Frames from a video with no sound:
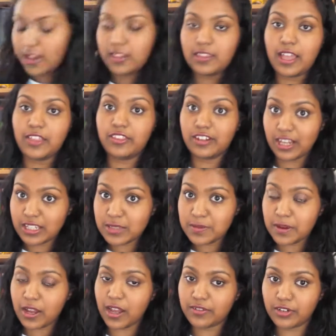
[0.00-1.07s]
Now, the next
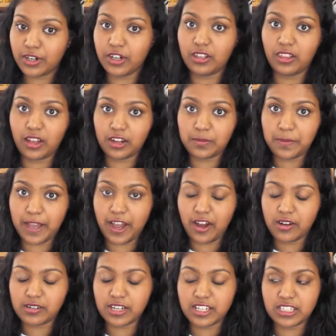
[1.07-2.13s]
book I've heard a lot
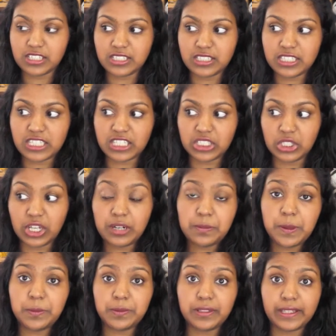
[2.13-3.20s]
about, and a lot of
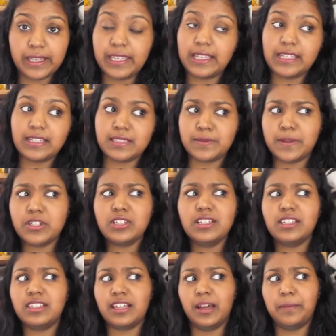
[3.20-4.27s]
people like it,
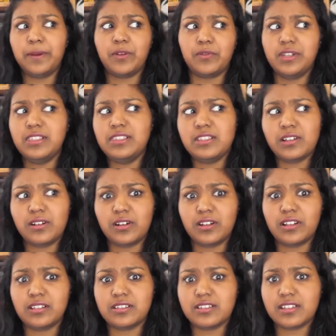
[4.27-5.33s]
especially the Epic Reads
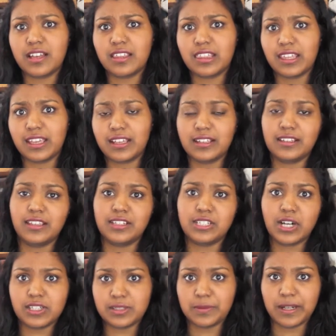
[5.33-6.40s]
girls, I think. They
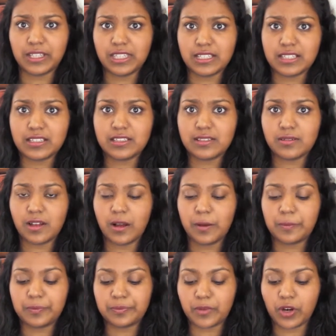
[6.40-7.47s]
talked about this,
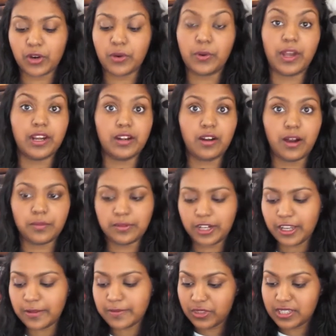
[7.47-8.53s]
Margot and
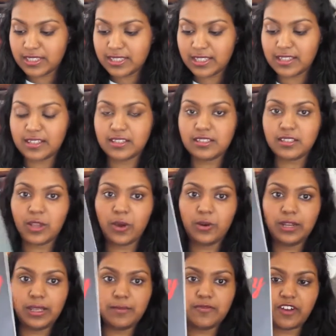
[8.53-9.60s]
Aubrey. This is
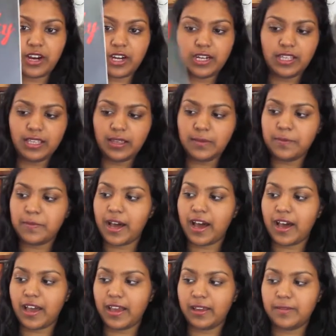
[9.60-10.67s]
Codename Verity
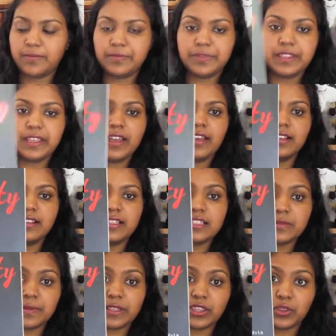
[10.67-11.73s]
by
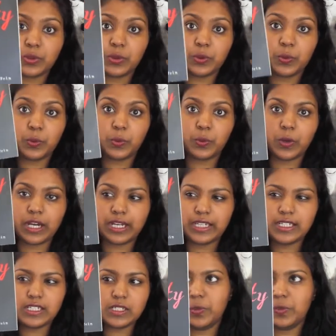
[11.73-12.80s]
Elizabeth
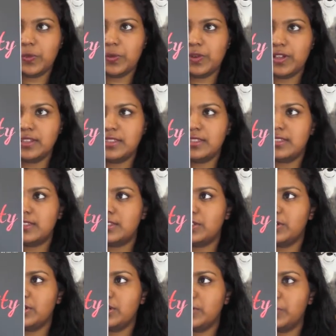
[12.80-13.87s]
Wine. It's
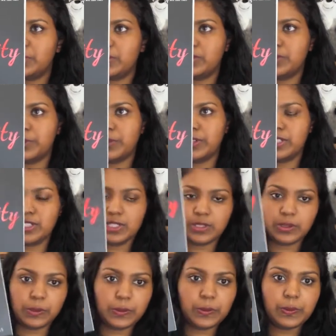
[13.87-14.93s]
during World War
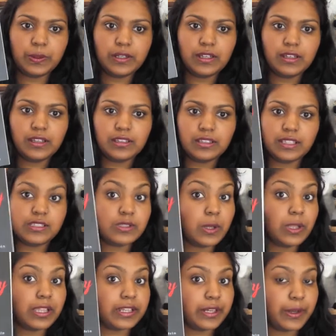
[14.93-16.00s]
II. That's
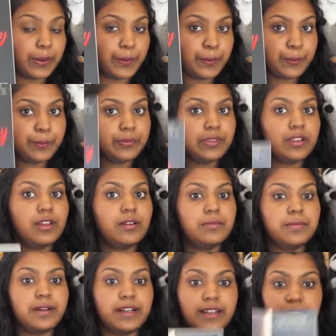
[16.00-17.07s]
all I know.
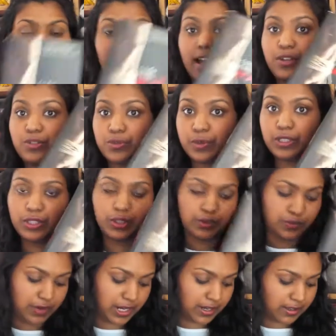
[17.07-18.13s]
But it has really good
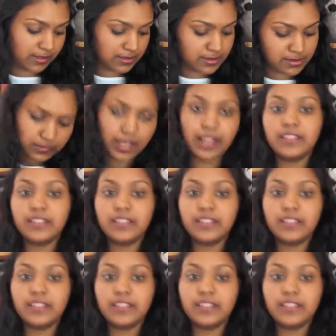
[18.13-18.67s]
ratings.